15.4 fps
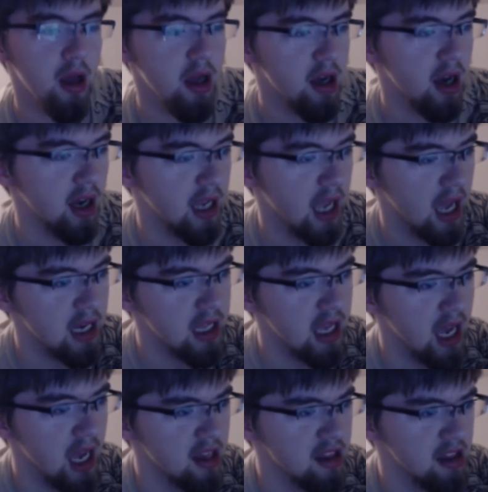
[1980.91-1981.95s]
again, he
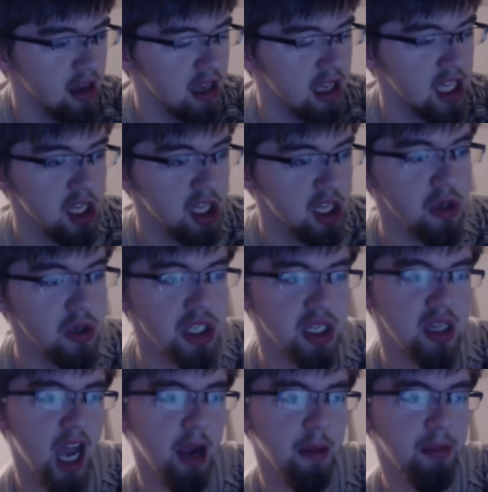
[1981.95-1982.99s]
has a huge
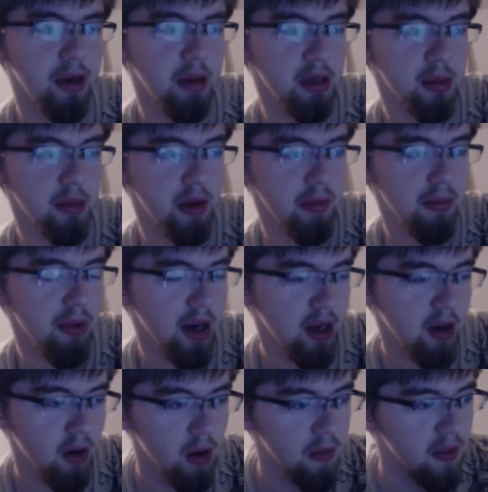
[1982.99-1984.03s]
attack parameter limit break
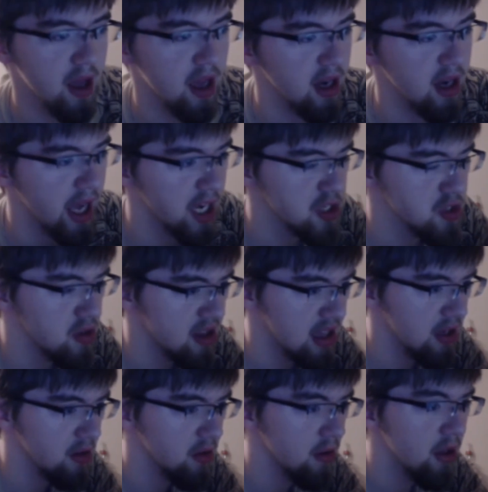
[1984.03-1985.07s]
on that extra
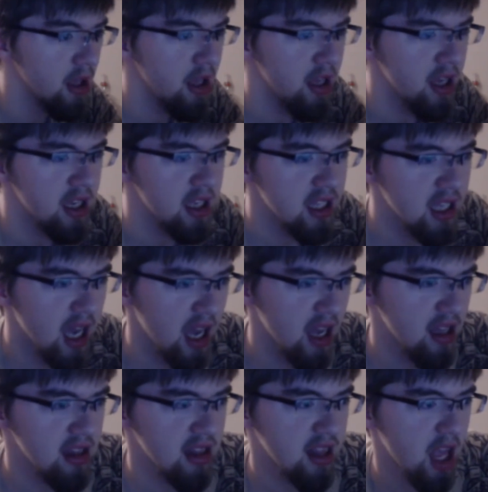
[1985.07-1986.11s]
skill. He
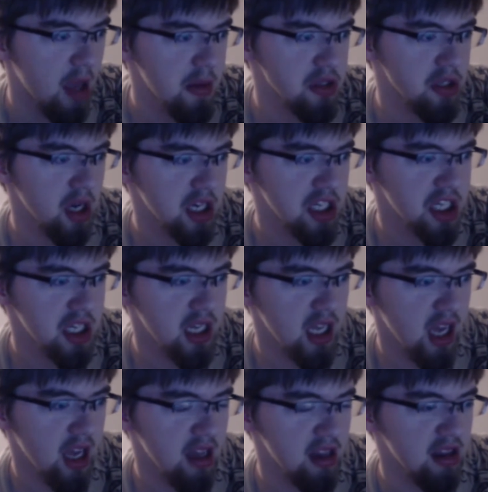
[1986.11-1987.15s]
has damage reduction. He
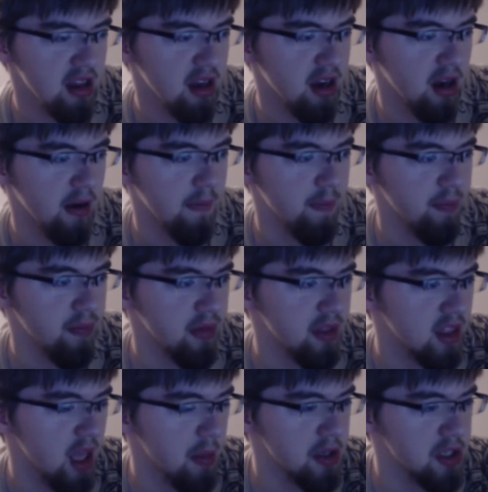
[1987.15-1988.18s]
has
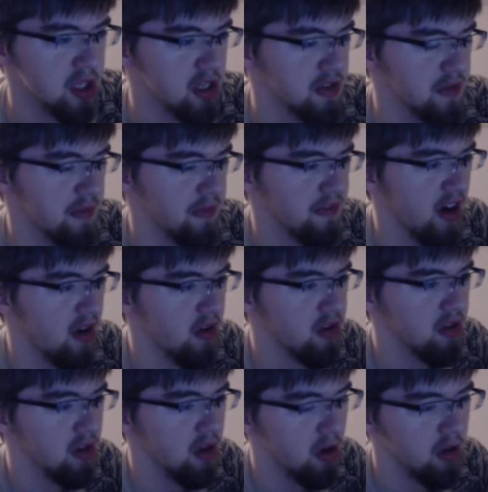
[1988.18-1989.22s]
damage reduction from fire and
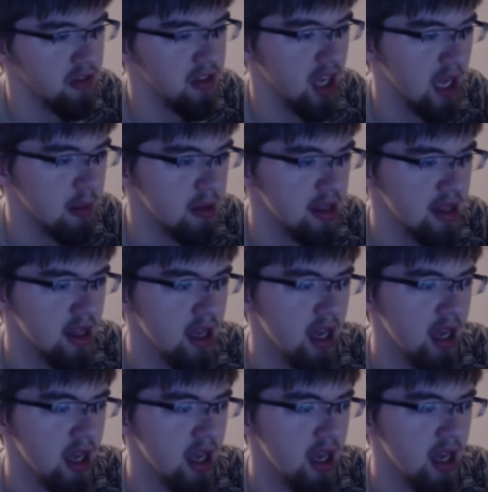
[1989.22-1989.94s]
earth types.